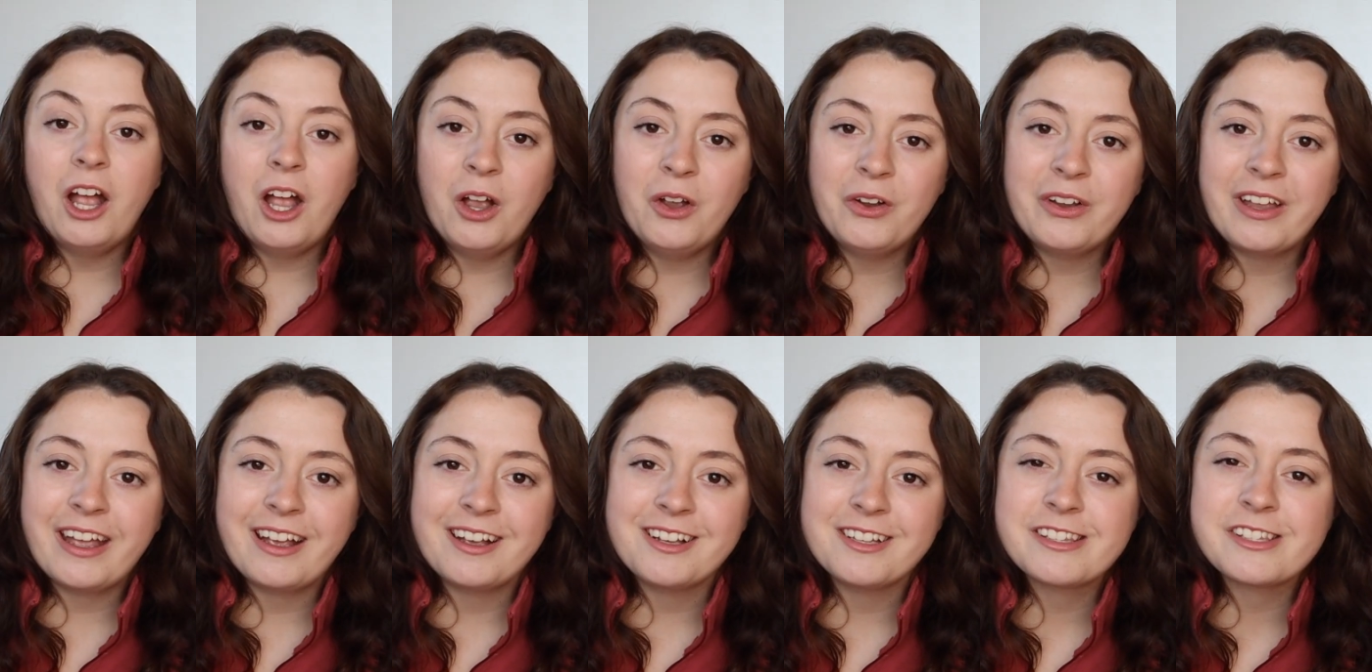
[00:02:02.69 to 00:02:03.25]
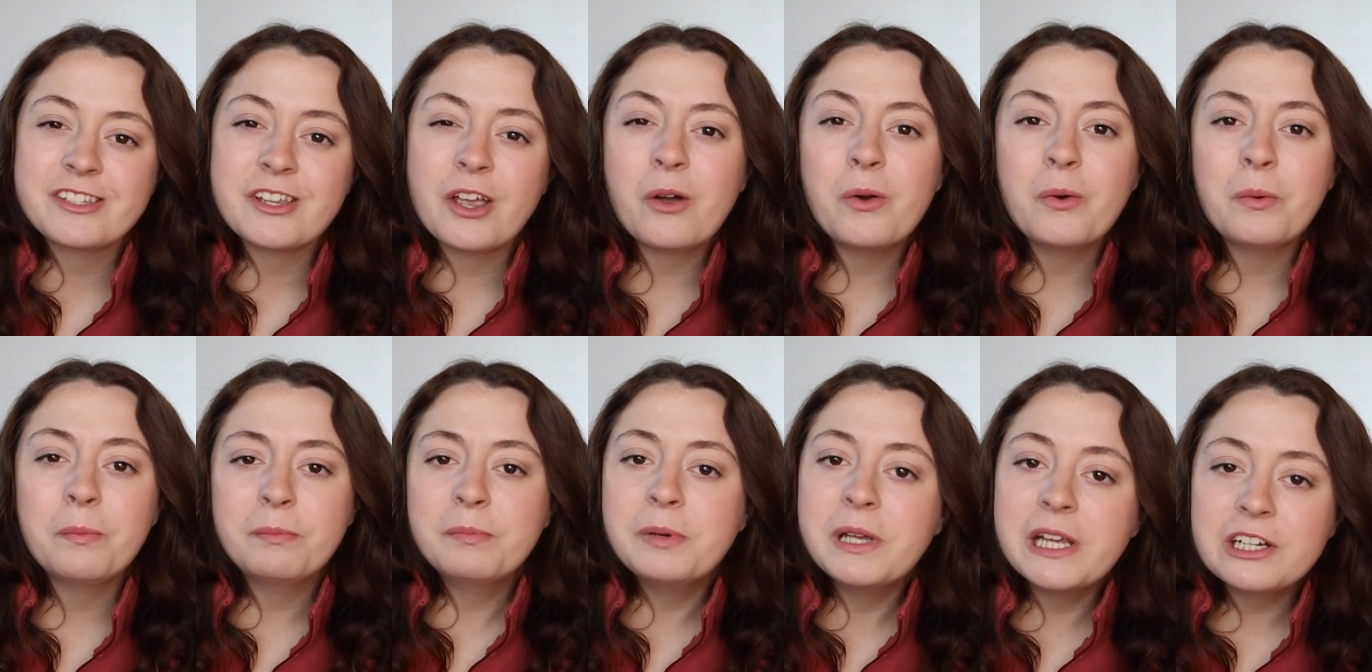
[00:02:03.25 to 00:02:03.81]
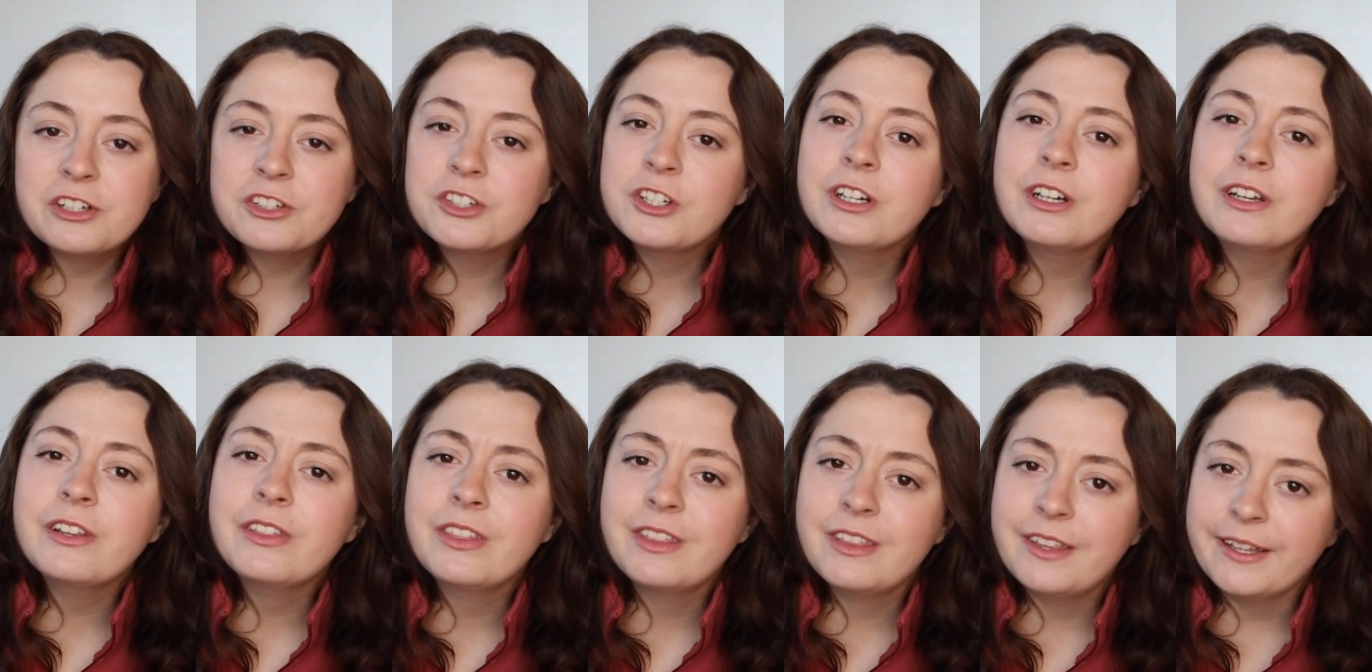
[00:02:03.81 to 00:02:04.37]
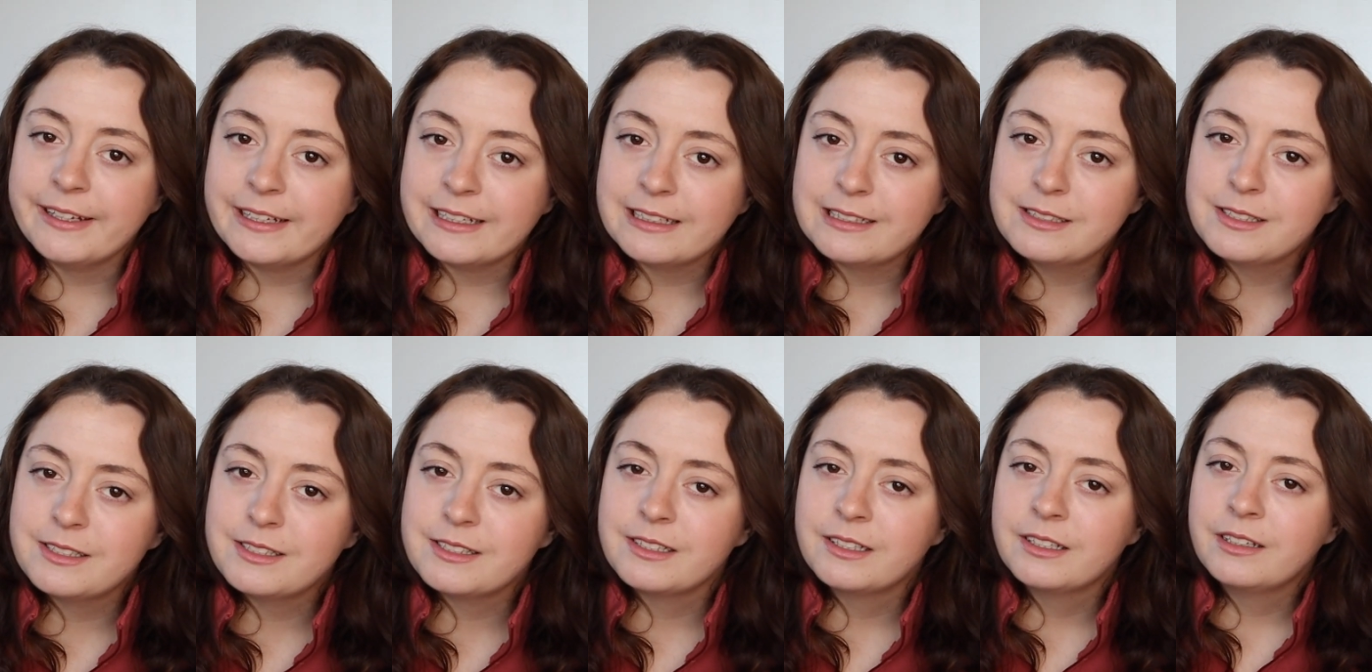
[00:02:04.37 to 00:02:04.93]
Okay, so picture
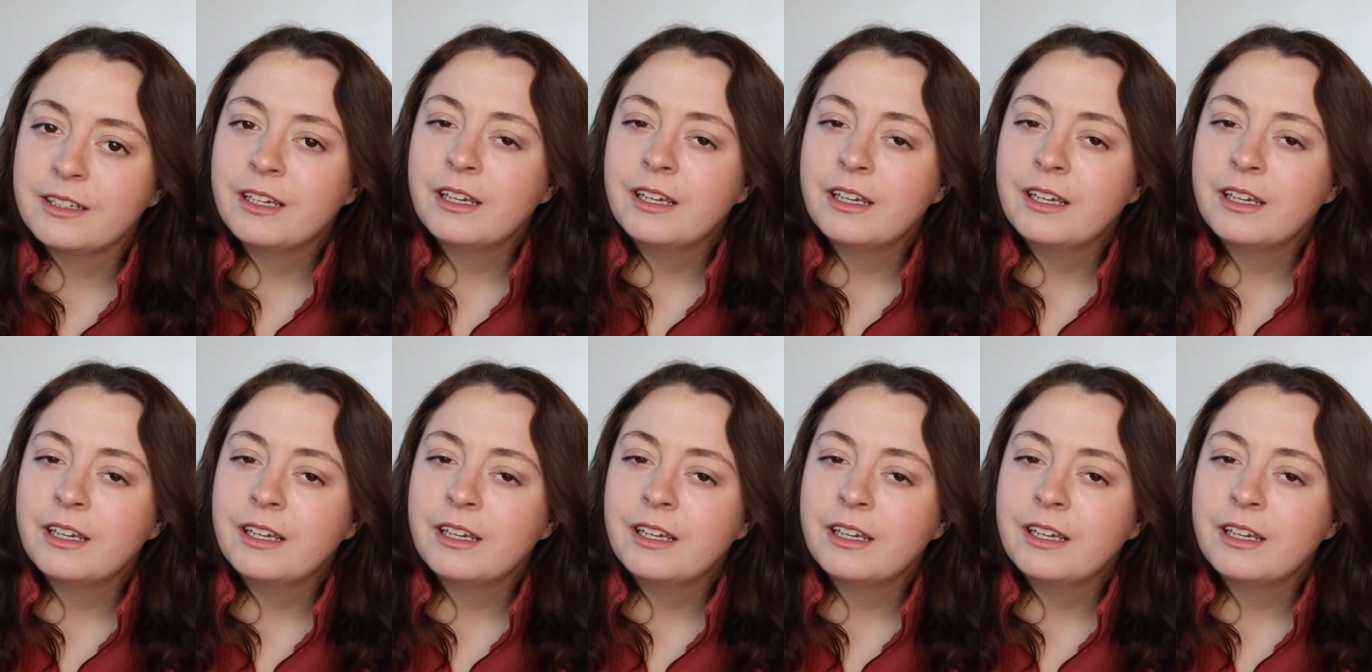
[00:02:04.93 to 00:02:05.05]
this.